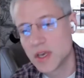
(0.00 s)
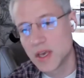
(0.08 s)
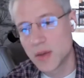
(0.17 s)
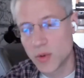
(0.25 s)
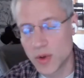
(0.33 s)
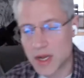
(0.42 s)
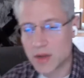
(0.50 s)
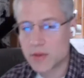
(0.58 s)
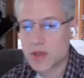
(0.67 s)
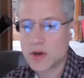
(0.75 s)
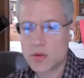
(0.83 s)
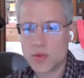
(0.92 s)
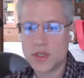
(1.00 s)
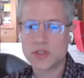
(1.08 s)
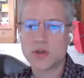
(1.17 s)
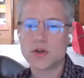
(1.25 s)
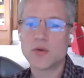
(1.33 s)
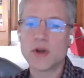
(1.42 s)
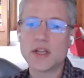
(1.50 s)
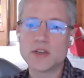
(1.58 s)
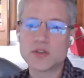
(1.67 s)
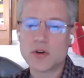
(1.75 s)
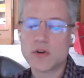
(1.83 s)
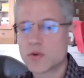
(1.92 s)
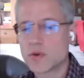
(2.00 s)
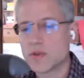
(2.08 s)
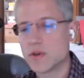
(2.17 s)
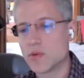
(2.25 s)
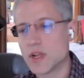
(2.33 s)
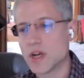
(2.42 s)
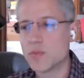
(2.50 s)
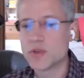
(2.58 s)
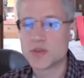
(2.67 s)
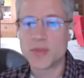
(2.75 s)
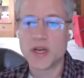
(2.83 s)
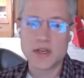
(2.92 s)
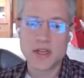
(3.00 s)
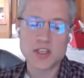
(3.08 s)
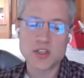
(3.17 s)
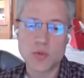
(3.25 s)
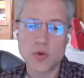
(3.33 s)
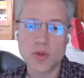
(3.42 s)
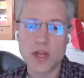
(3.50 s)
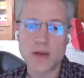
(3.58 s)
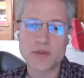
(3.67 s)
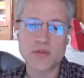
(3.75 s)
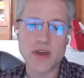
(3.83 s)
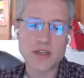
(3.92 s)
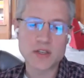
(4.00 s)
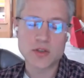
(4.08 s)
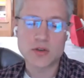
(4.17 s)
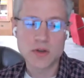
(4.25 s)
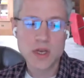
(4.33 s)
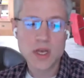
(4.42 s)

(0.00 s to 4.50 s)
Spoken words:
And we went out there and we started writing software that would help us pen test mobile apps faster.